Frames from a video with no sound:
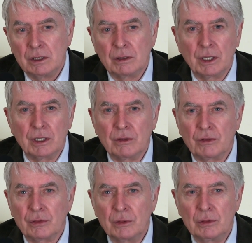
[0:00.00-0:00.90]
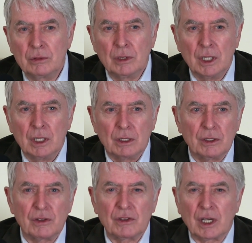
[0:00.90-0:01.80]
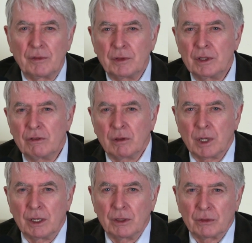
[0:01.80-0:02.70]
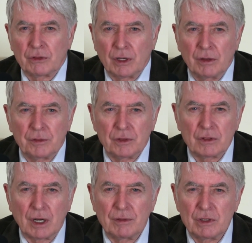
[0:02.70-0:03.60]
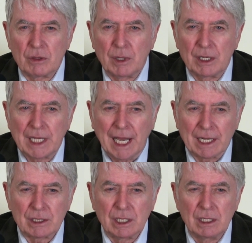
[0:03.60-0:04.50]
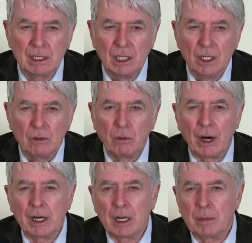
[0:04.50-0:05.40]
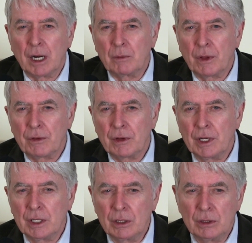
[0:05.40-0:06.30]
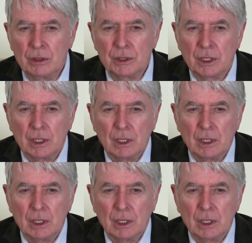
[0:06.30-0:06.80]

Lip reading: You're going through discoveries about yourself, discoveries about acting, worrying about whether you're any good,